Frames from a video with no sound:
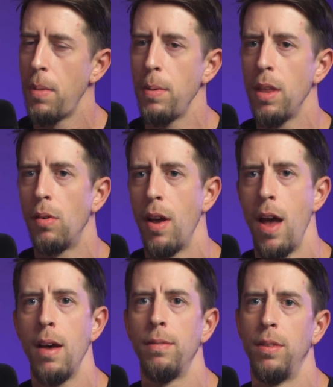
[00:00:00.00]
And maybe they don't
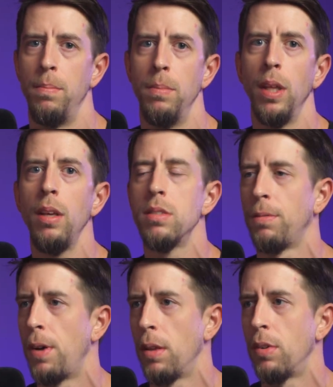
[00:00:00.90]
have the millions
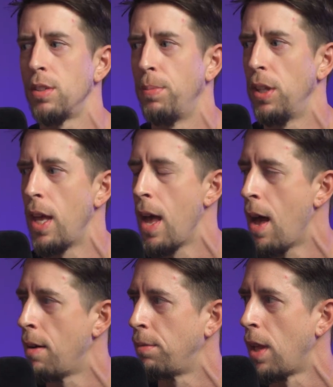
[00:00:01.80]
of followers, but they
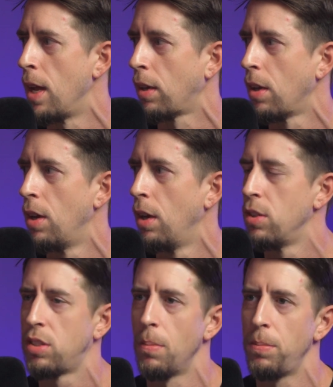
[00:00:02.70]
have like
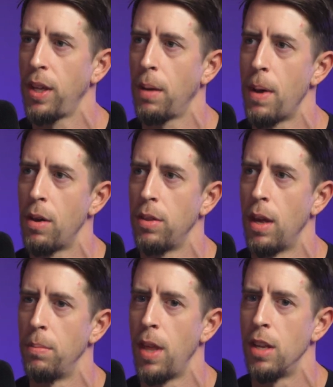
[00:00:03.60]
something about
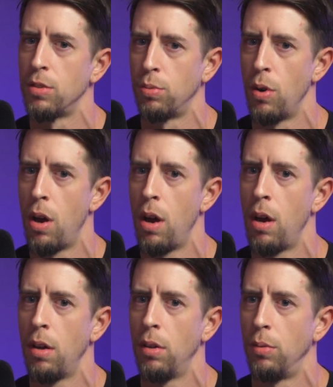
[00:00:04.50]
them that is
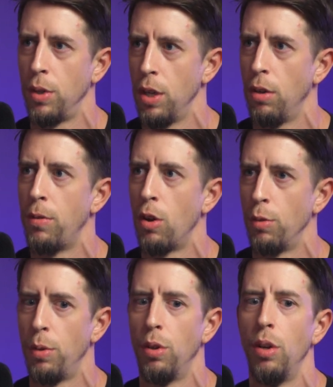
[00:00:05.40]
raw, real,
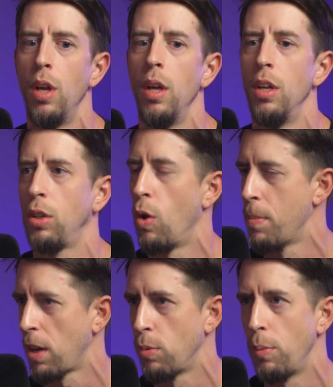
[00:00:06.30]
vulnerable.
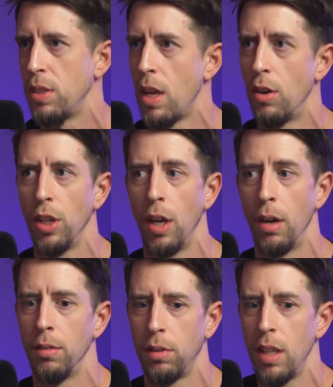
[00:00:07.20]
Going back to what we said
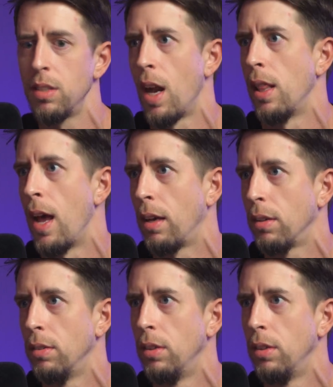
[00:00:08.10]
earlier, things that I like.